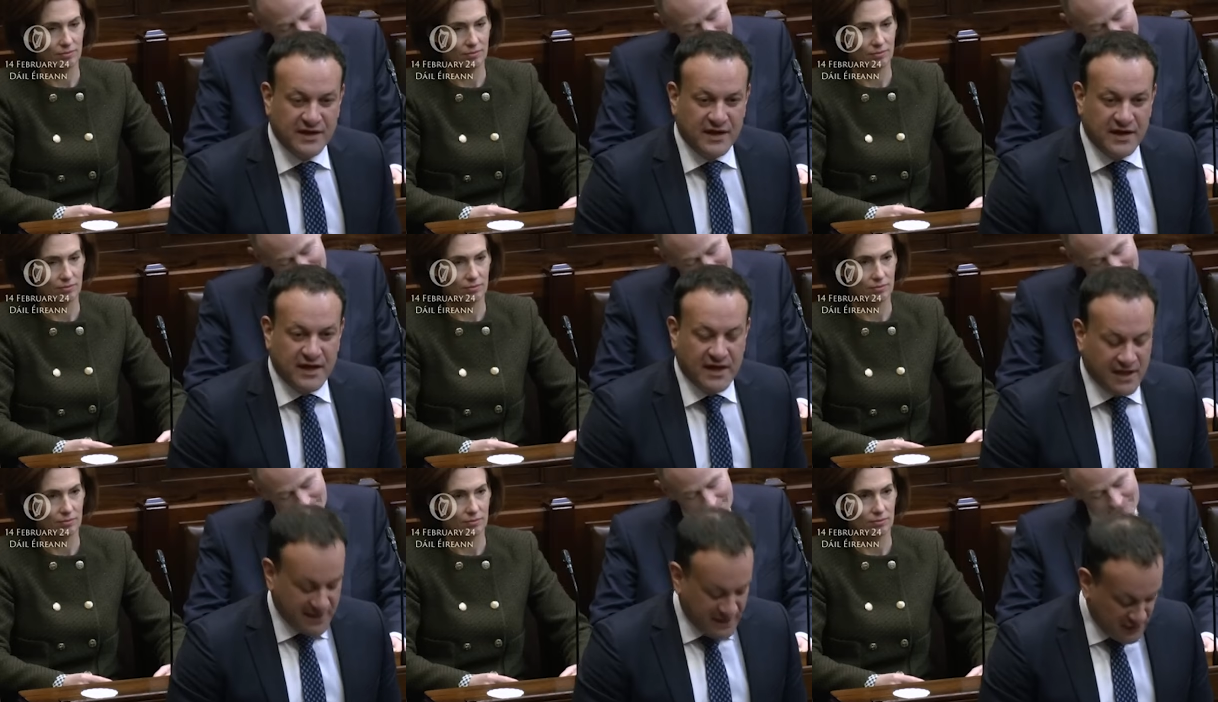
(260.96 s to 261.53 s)

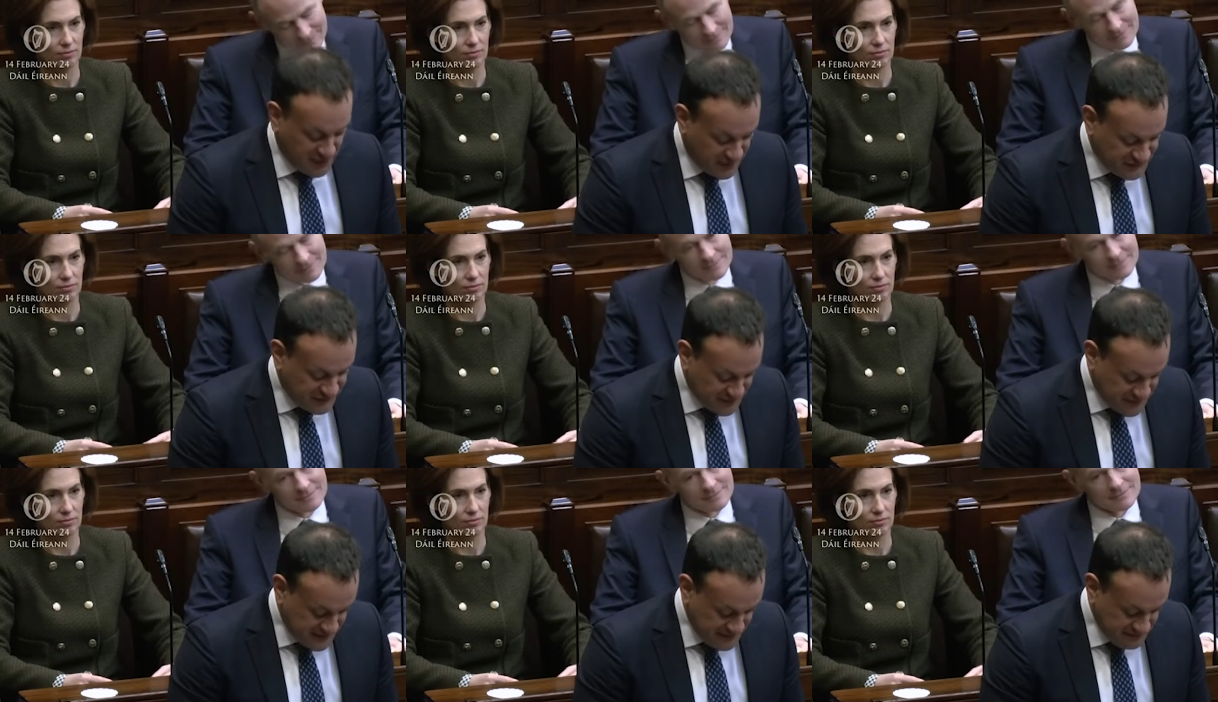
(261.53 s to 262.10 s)
Speaker 1: uh, in
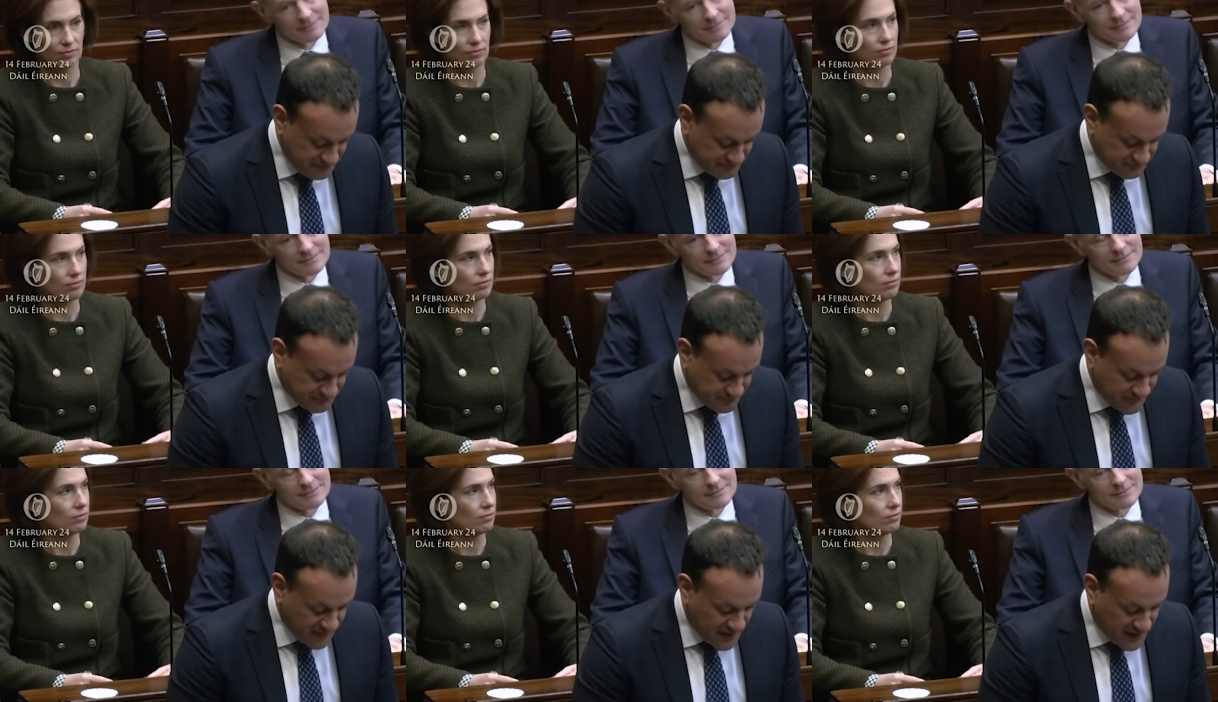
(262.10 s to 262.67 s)
RTE.
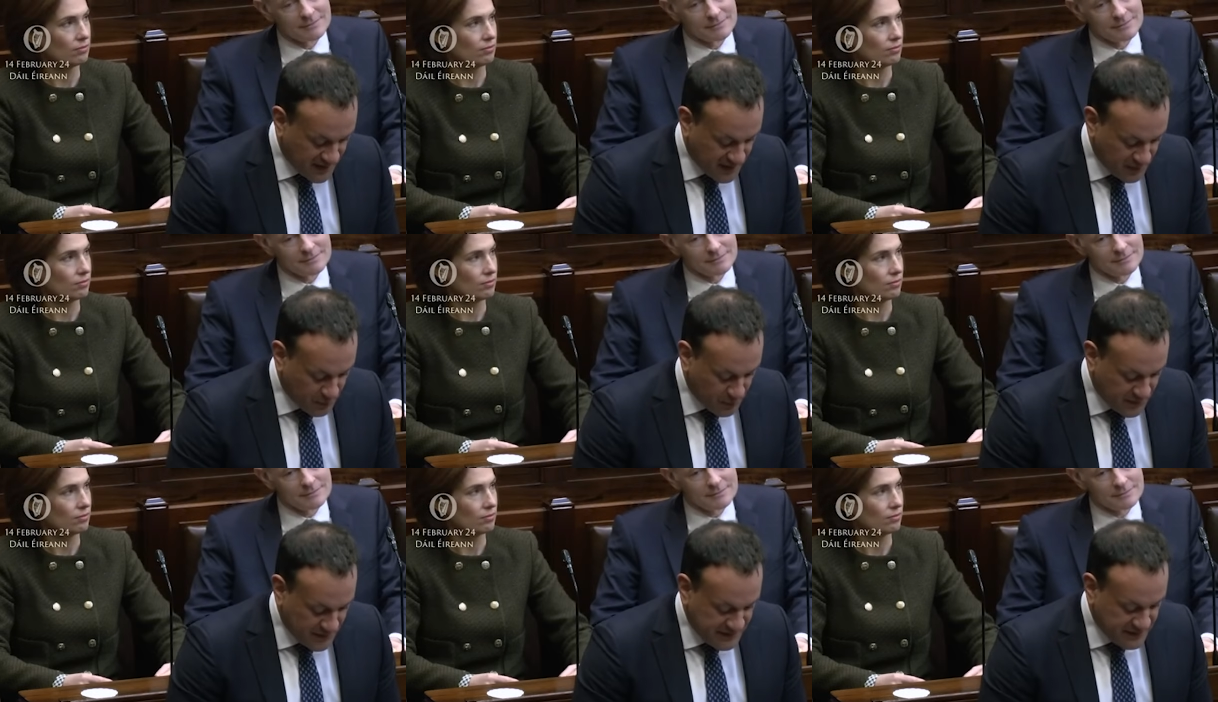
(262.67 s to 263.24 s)
Uh,
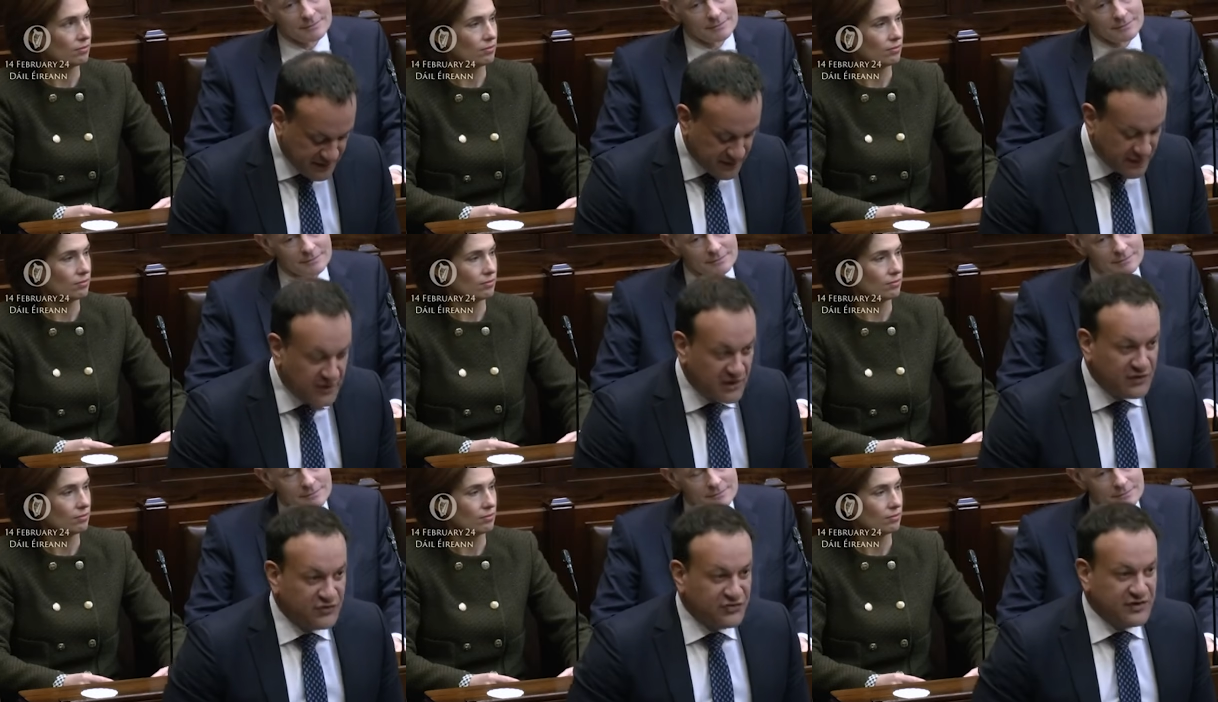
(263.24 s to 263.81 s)
we
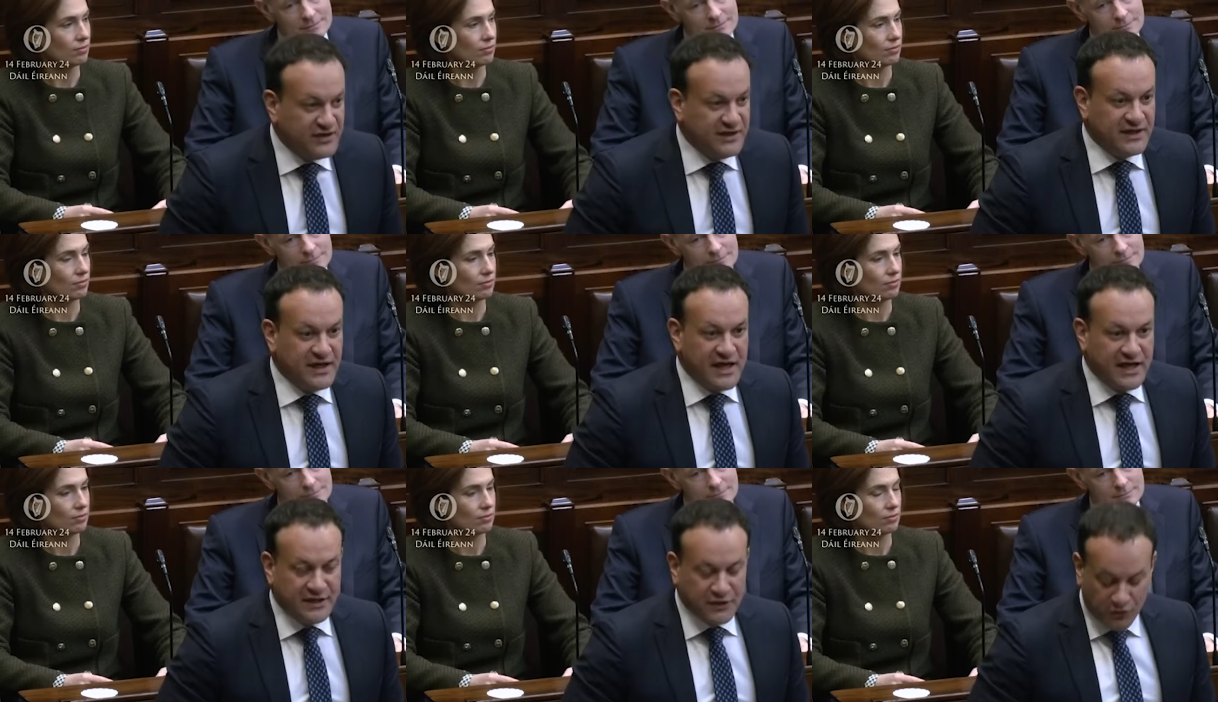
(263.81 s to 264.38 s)
see
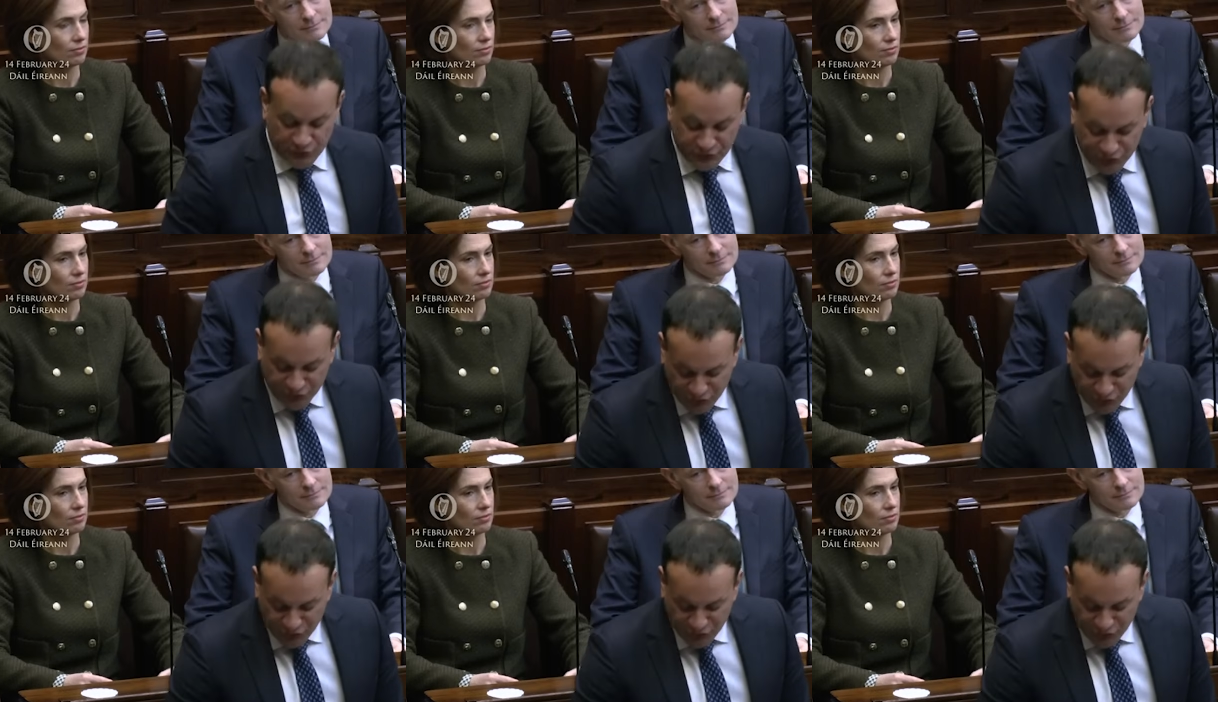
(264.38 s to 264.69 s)
a culture